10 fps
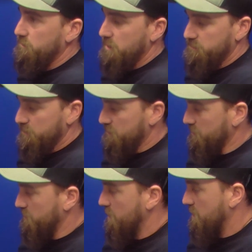Where I went
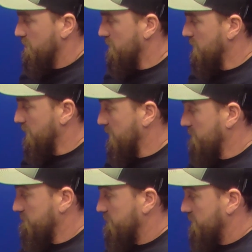to a, I
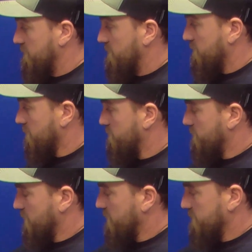had up
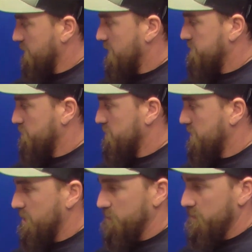11 guys one
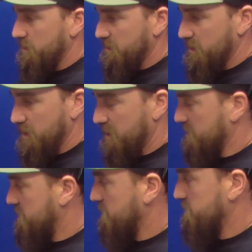time, and, and, and I
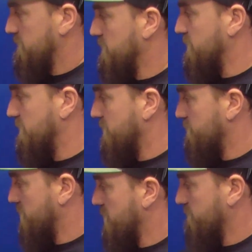could see it was getting out of hand. We